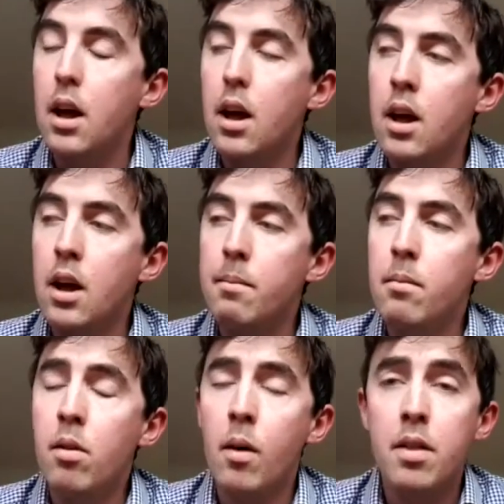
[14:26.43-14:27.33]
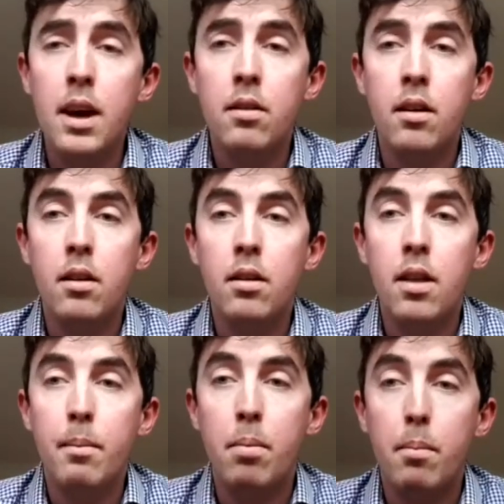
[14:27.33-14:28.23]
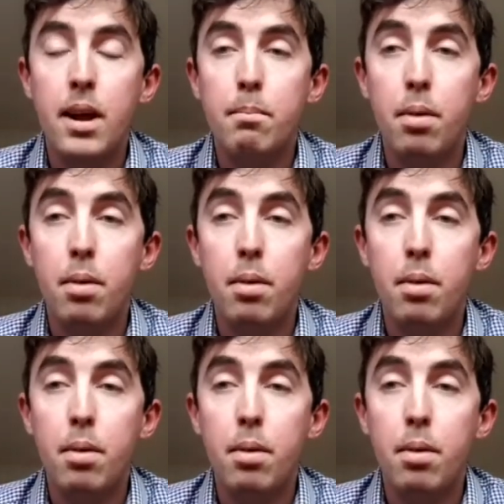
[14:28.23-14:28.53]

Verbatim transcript: um, so i think that the public